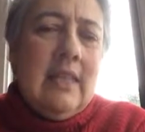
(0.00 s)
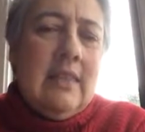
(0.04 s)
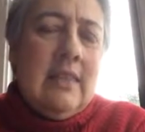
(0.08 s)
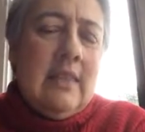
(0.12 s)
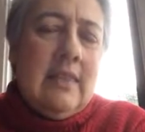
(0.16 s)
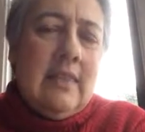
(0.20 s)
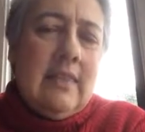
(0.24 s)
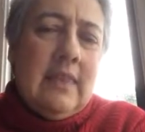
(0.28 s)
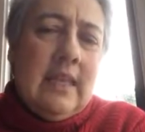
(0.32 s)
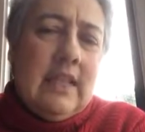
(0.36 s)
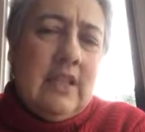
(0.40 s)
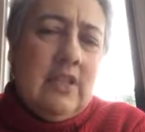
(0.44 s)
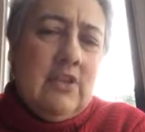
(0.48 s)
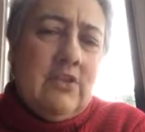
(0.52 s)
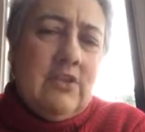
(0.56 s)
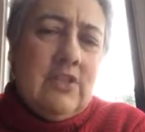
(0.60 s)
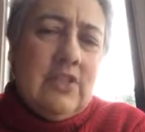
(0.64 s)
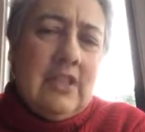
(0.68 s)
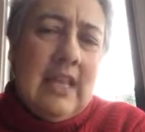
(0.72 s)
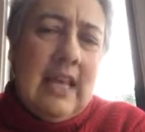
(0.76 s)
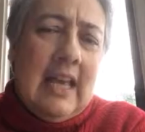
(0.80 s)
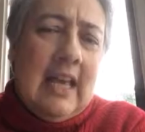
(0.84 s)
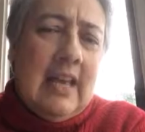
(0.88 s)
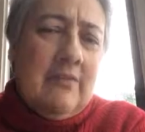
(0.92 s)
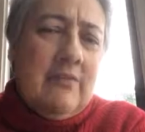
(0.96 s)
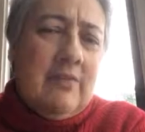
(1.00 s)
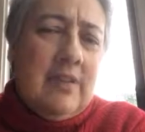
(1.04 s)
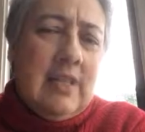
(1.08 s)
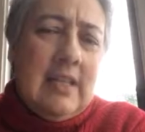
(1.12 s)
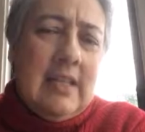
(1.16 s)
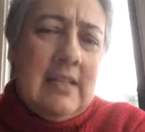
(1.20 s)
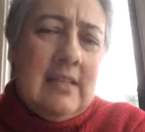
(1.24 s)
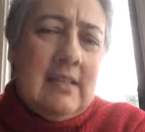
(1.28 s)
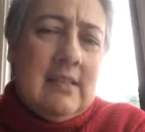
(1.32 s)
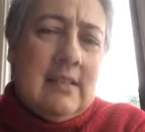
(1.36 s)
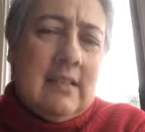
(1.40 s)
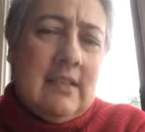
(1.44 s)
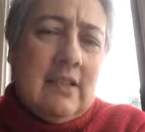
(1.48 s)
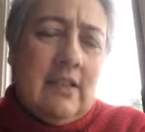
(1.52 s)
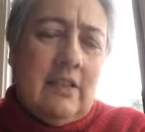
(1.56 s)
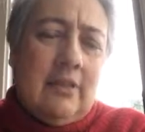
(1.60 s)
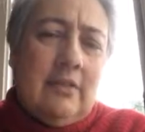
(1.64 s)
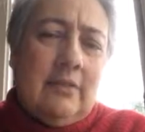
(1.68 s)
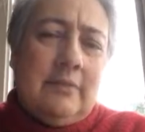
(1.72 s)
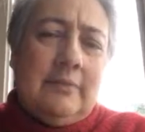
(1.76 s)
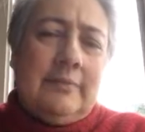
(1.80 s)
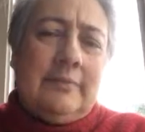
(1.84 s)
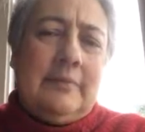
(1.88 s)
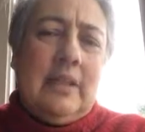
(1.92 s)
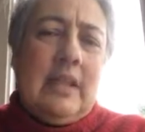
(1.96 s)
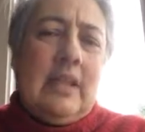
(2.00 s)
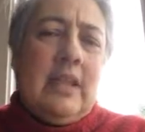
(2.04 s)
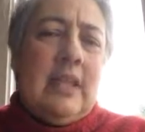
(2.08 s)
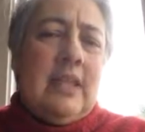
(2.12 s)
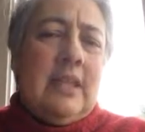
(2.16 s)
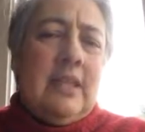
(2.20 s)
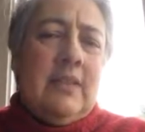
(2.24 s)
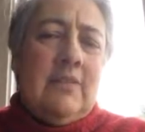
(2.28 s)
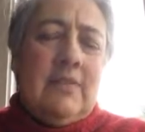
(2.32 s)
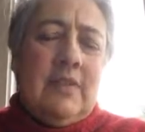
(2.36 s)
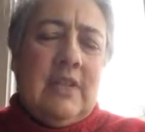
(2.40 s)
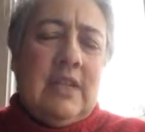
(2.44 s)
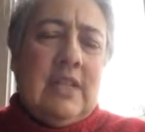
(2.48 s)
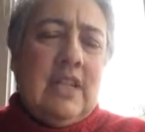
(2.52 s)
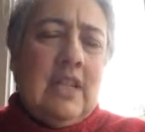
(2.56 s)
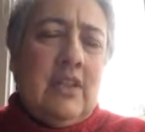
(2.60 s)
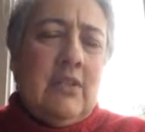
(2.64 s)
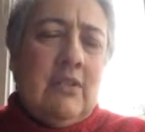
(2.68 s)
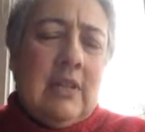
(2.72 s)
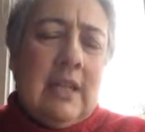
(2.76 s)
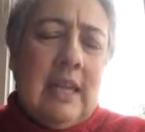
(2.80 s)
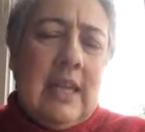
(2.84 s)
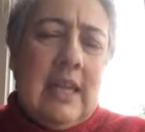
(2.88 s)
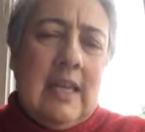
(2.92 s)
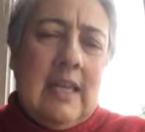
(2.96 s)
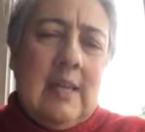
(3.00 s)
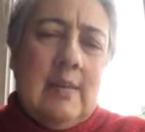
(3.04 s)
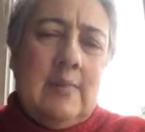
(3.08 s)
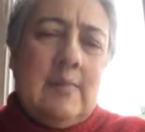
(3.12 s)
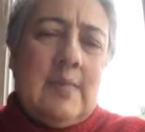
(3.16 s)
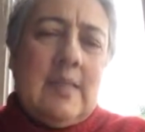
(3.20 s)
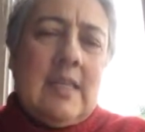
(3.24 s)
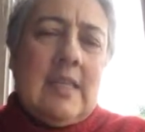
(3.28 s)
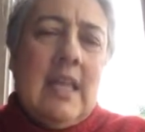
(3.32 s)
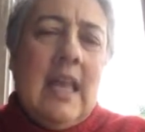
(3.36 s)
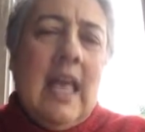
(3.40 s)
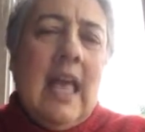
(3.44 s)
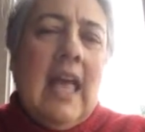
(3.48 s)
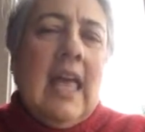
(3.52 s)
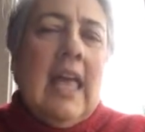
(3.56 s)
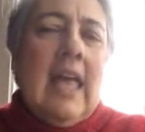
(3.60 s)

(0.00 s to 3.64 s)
that they used to have years ago, the video games.